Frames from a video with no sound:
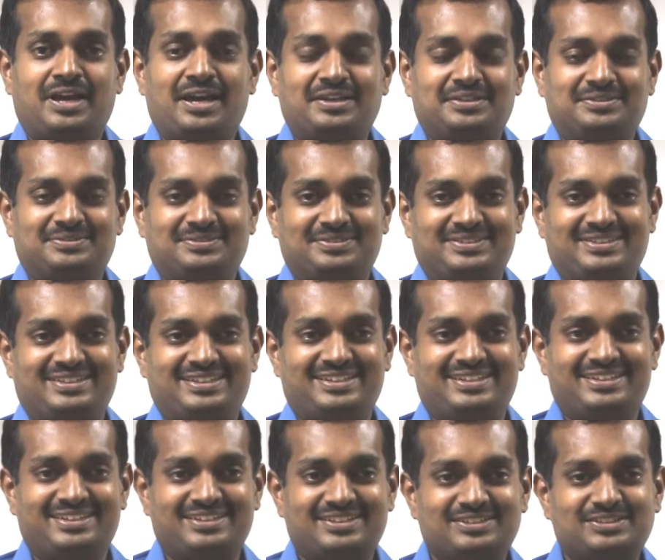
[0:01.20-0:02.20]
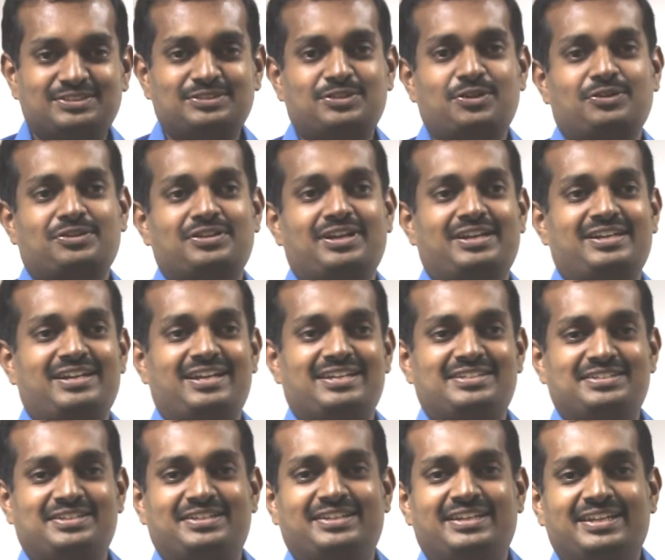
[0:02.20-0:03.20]
Hi, this is Dr.
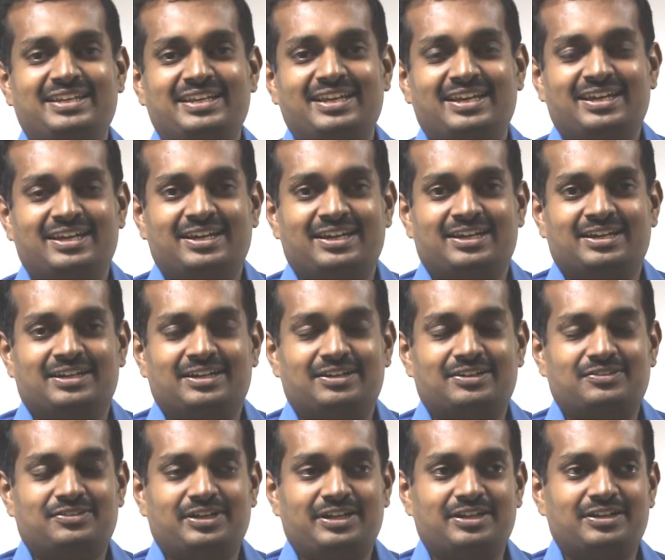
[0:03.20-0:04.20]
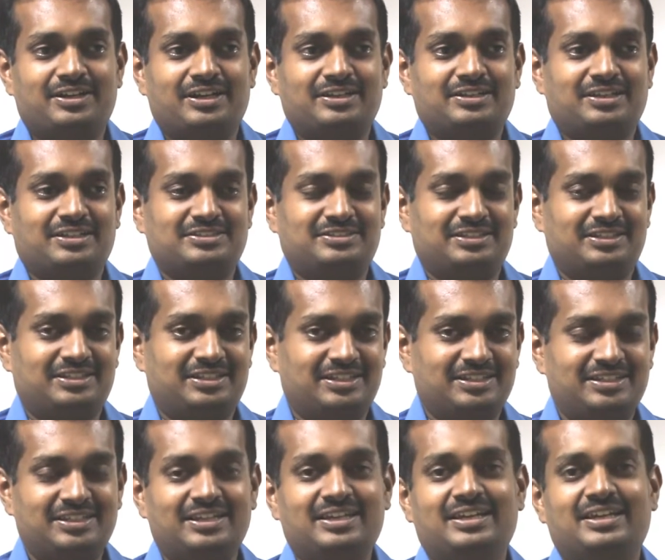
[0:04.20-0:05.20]
Natarajan, a trainer and
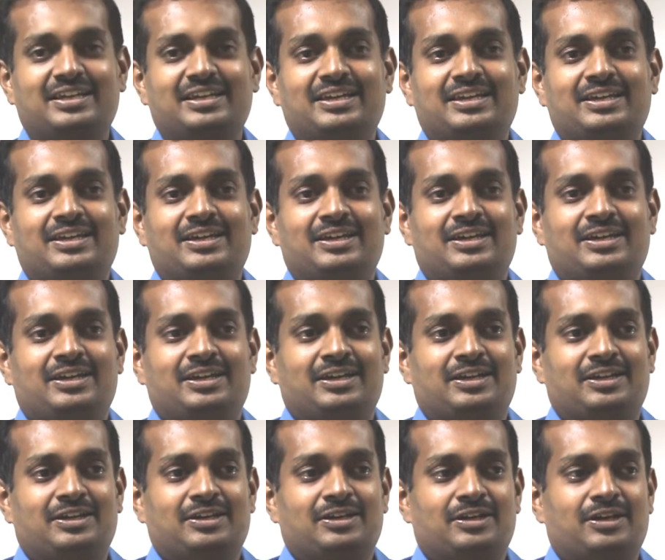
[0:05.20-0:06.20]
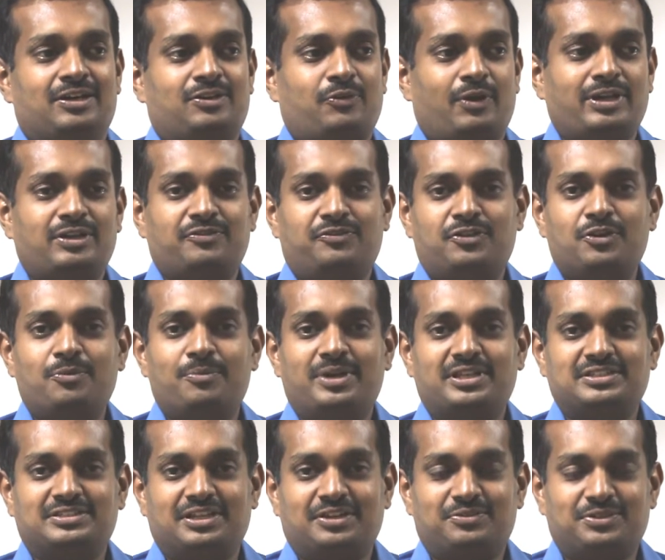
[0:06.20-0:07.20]
consultant. Quite a few
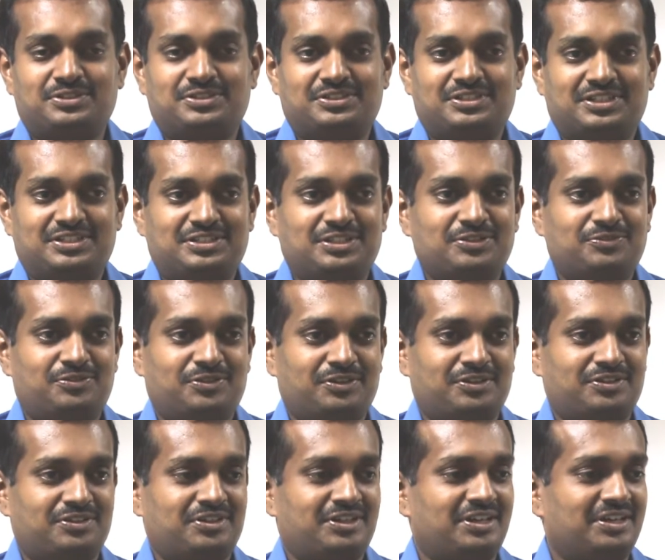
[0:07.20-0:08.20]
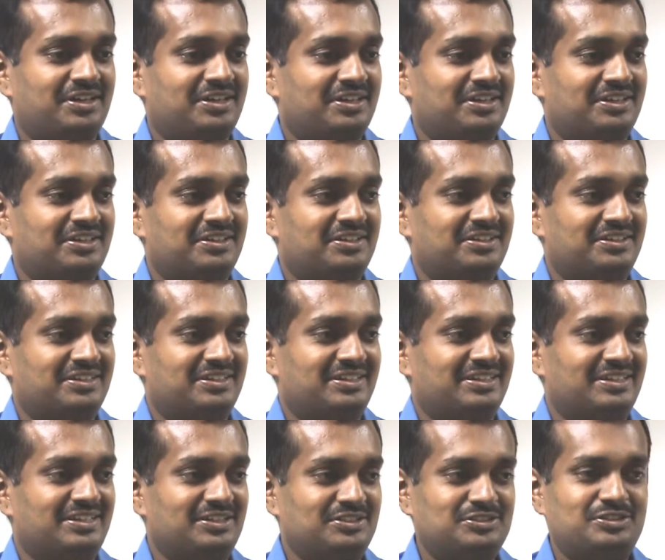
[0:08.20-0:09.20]
months I was searching for
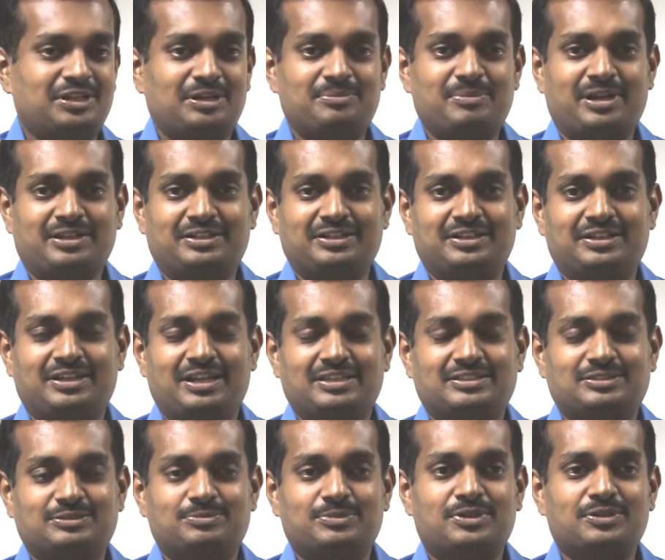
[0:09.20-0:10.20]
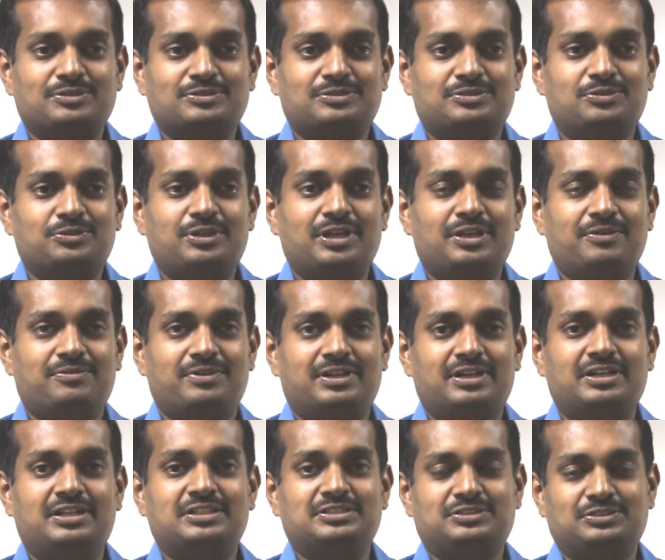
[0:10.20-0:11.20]
digital marketing class because today
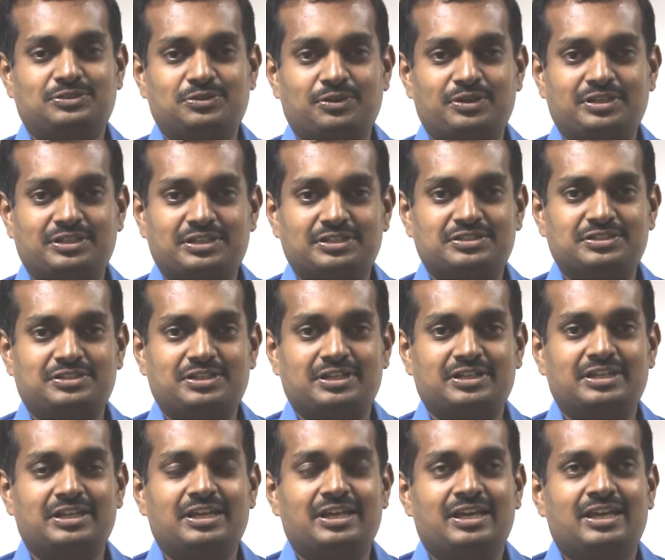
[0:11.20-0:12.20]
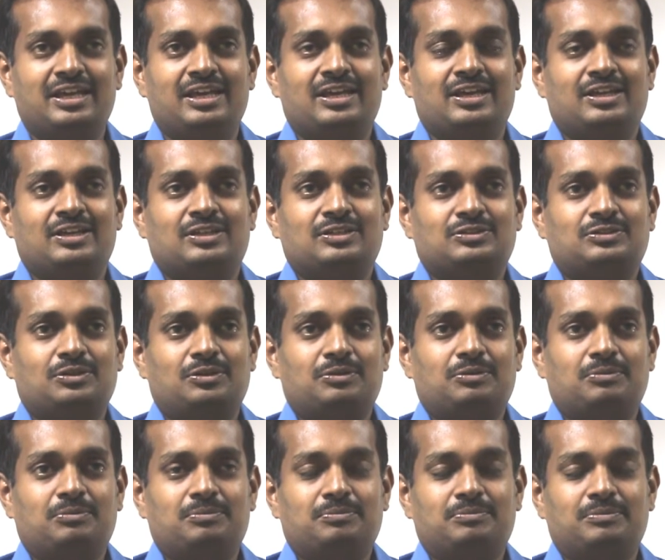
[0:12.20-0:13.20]
world is going digital.
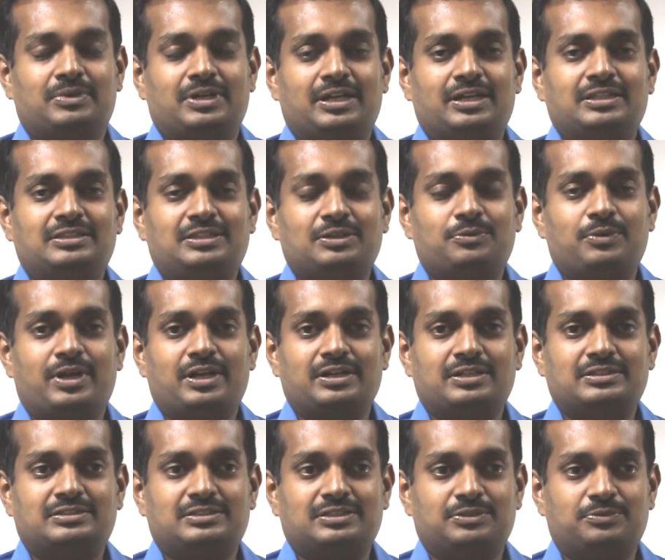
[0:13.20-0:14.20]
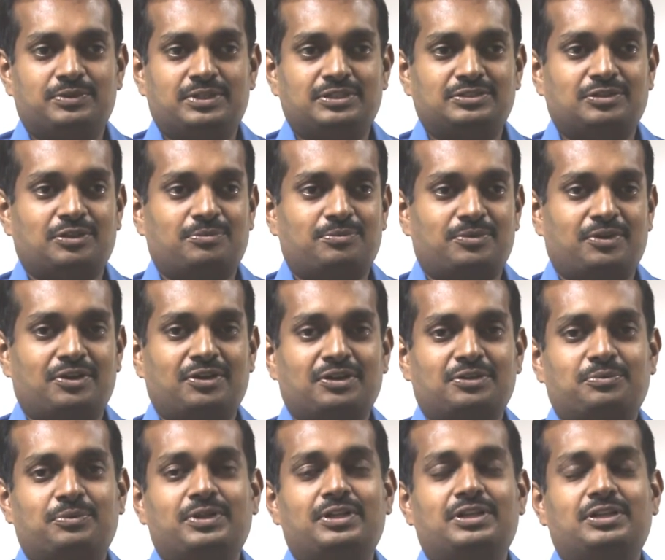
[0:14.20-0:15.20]
So anything where it's service or
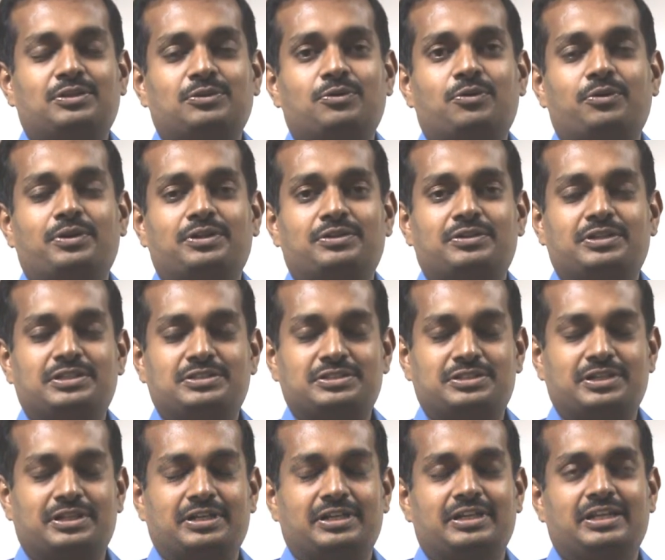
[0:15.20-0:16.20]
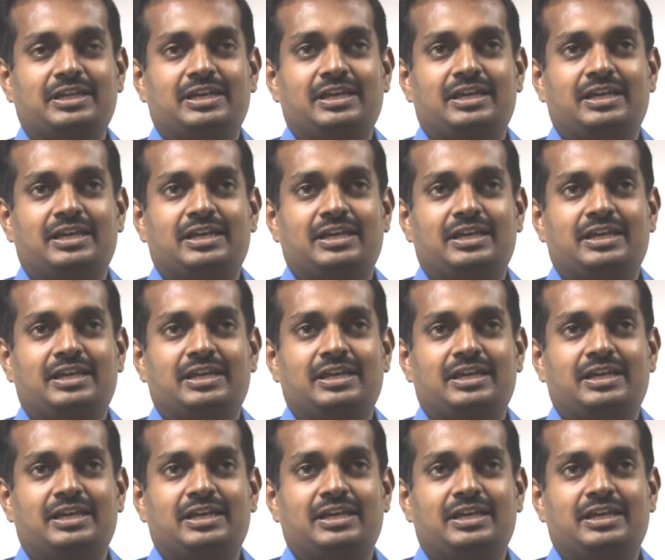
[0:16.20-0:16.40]
product, we need to go into digital.